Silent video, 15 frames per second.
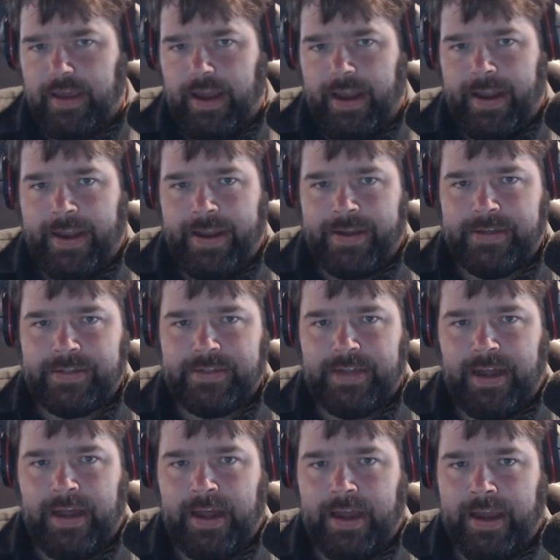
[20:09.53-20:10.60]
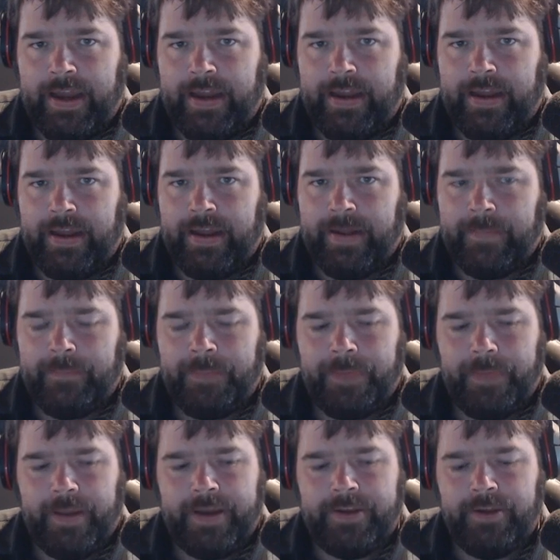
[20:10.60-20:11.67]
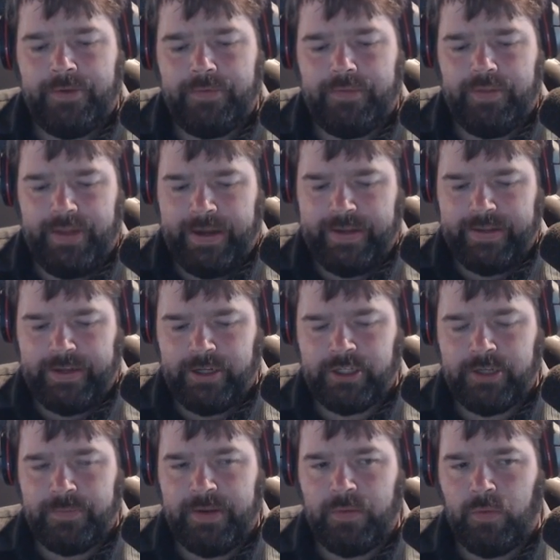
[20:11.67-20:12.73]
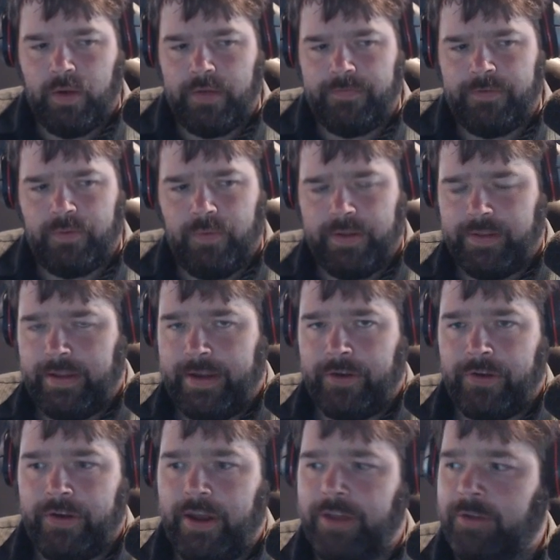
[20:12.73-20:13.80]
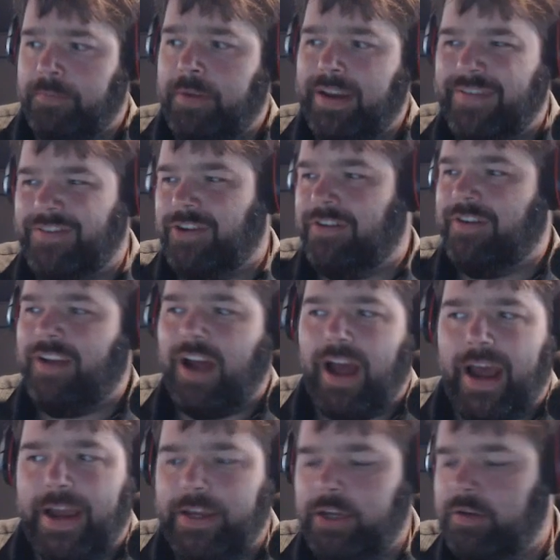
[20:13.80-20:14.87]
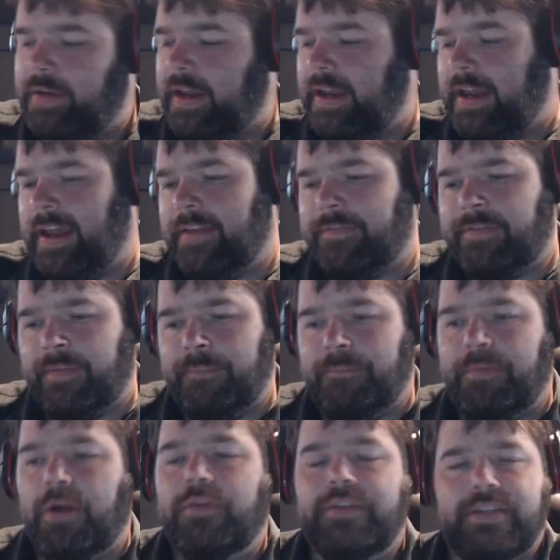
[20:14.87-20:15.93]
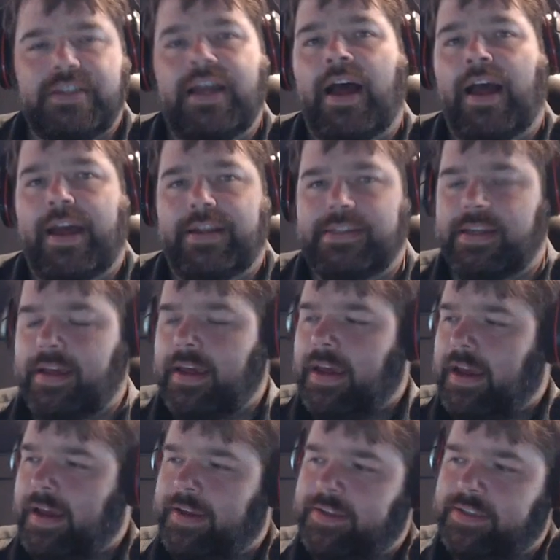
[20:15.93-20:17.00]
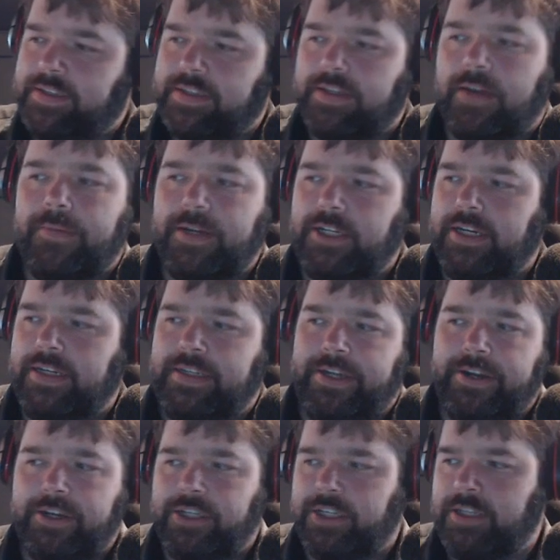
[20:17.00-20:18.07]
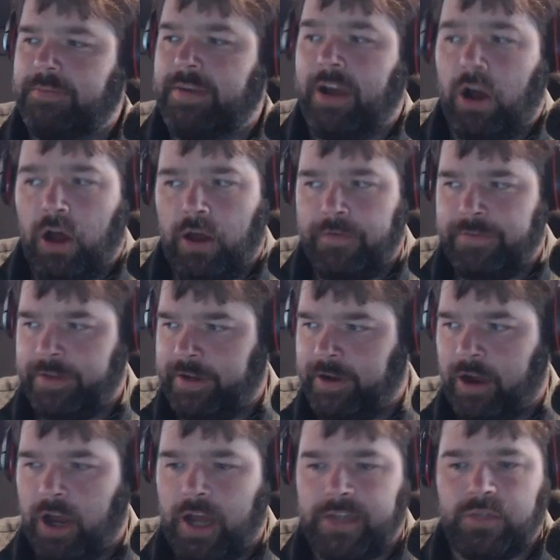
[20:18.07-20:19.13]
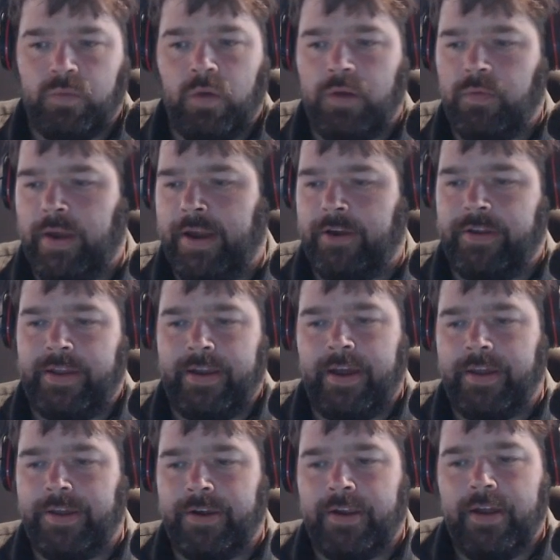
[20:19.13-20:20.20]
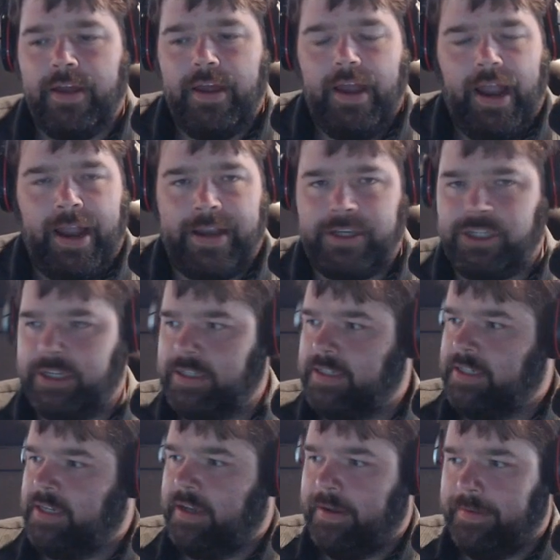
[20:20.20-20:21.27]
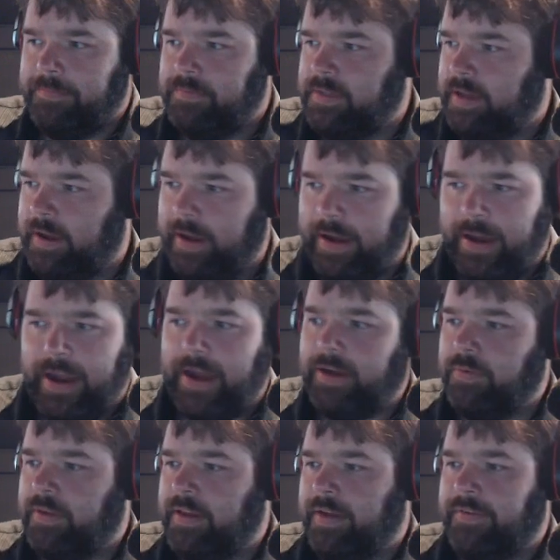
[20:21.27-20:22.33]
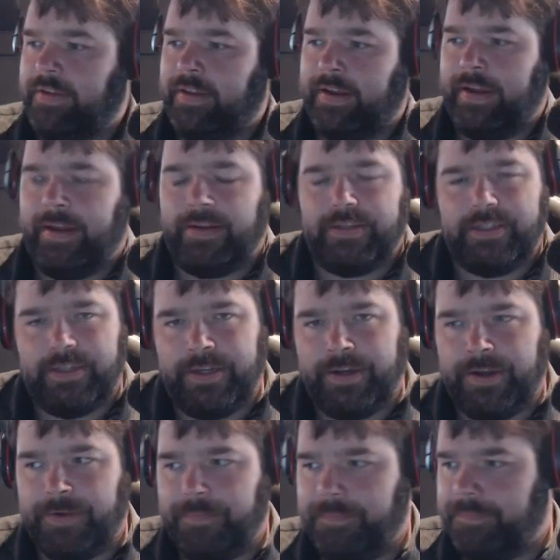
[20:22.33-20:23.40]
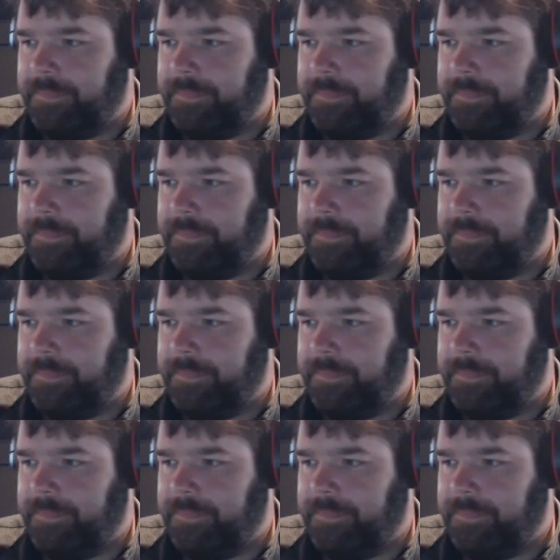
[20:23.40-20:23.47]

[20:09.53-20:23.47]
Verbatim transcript: and I um, I don't think that you should be one for one thing or another. But if you're not, you get hit from both sides. It is so much easier just to be all for the cause, one way or the other, and just to, heck with everything else. You know,